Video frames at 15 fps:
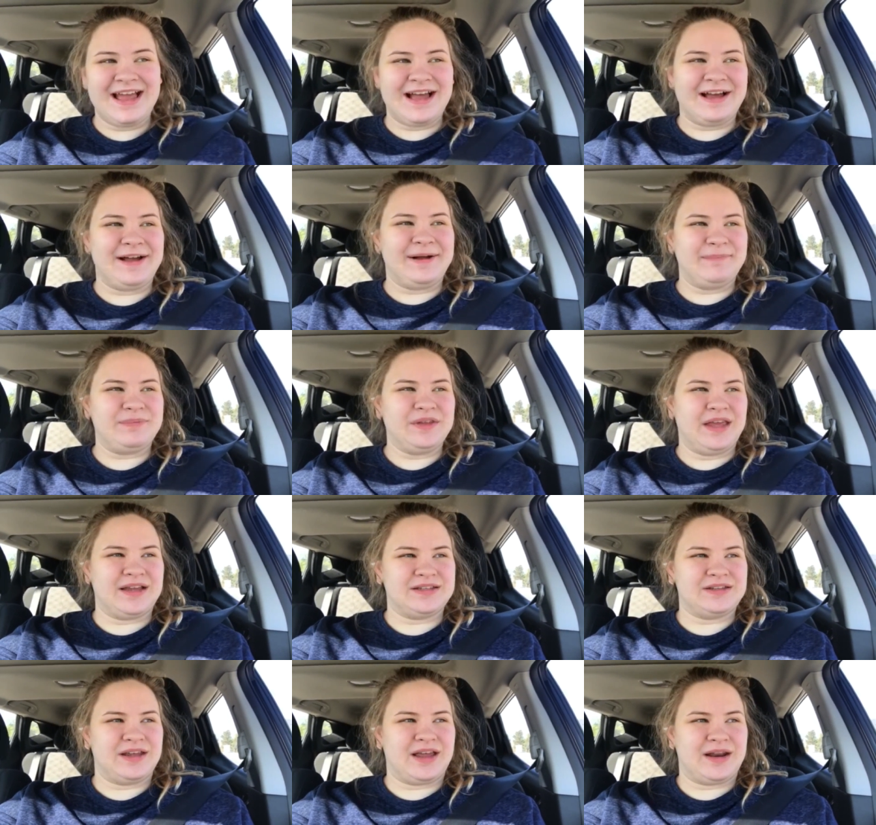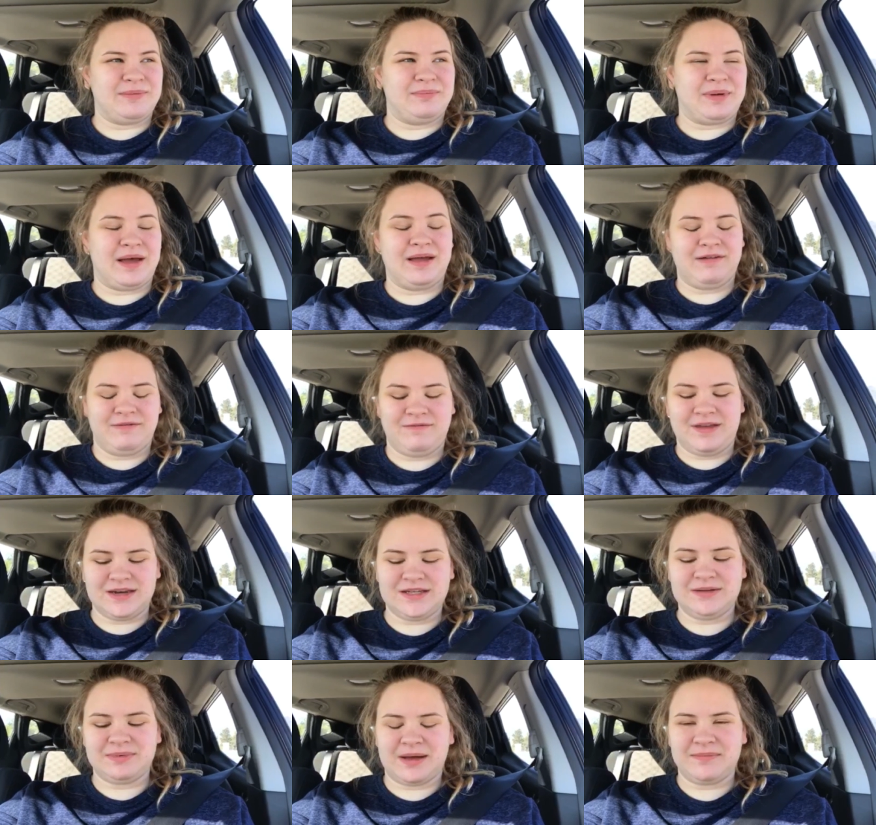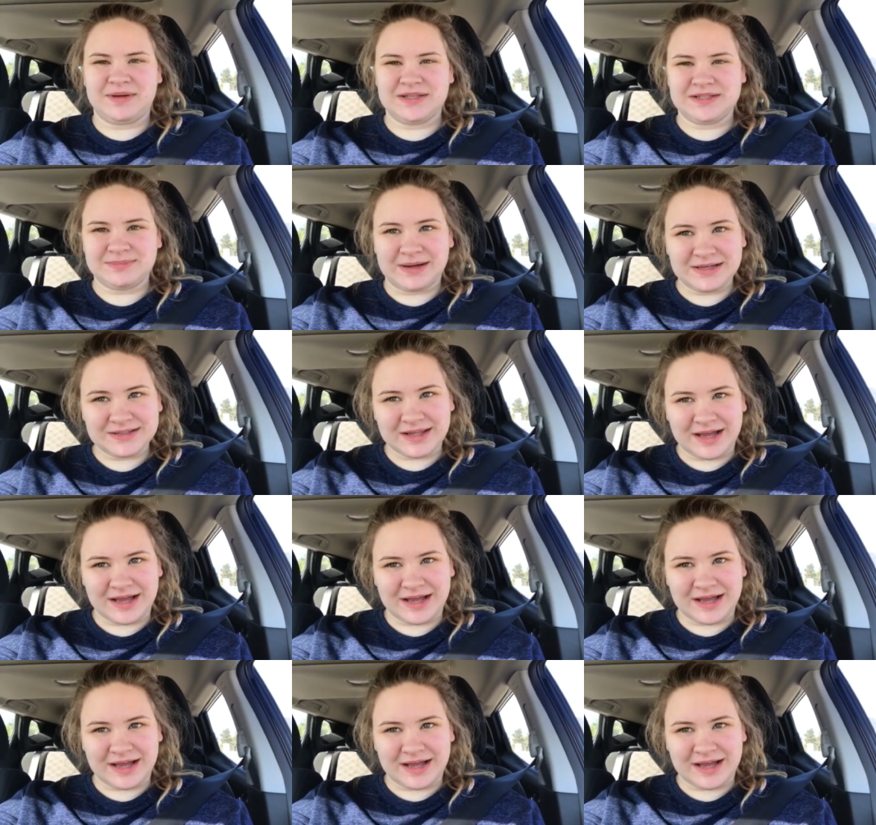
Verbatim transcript: Um, yeah, so I got a venti pumpkin spice